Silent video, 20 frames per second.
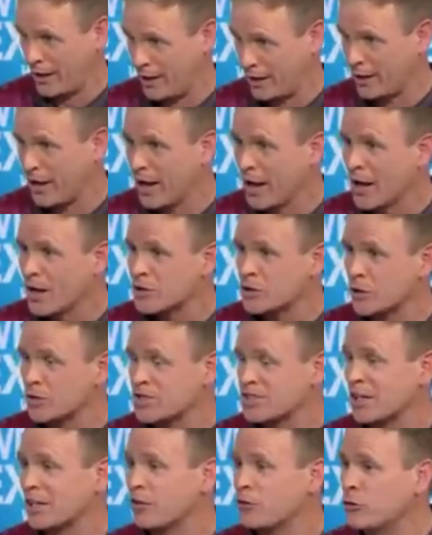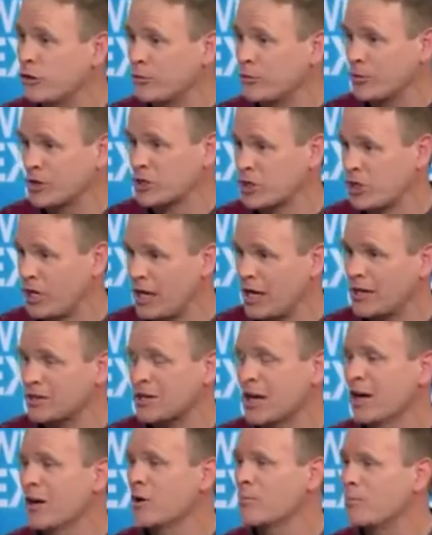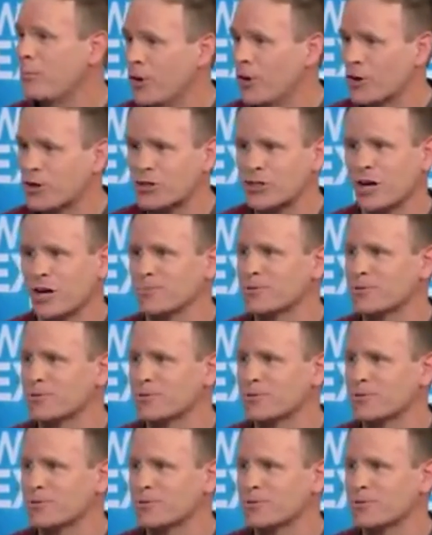So instead of doing machines, push-ups,